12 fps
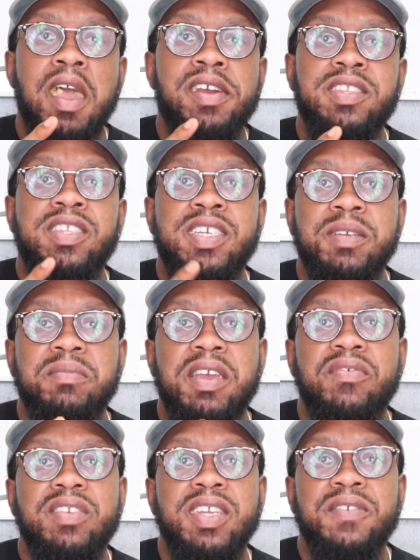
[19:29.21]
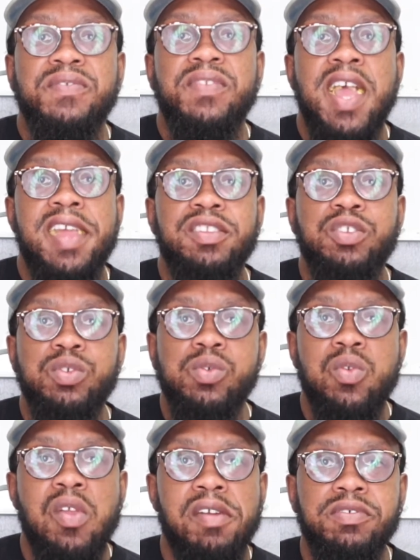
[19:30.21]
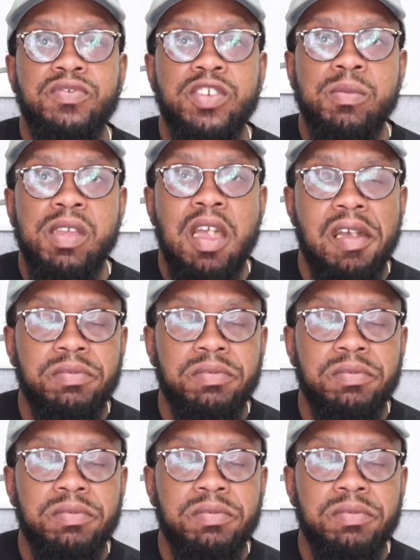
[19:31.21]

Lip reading: I think I'm definitely a flat dude. You feel me?